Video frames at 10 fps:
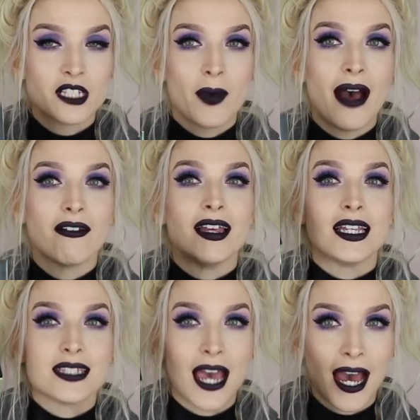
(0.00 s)
This palette
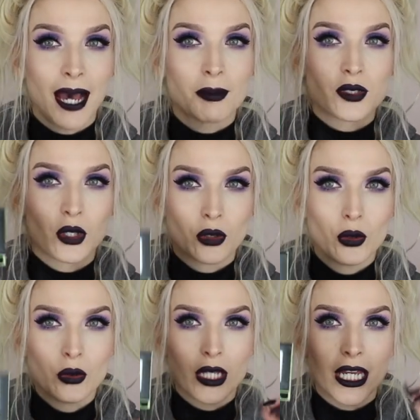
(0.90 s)
is
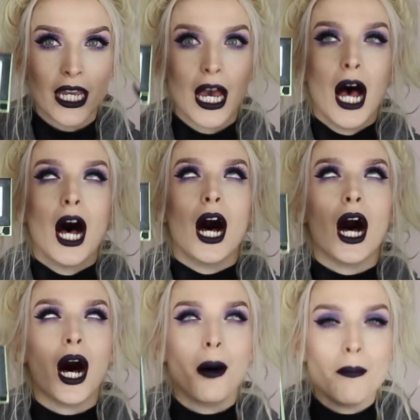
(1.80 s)
absolutely
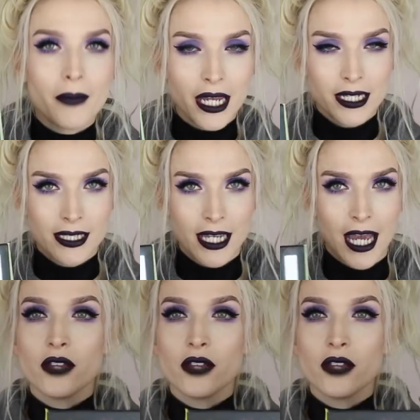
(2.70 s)
amazing.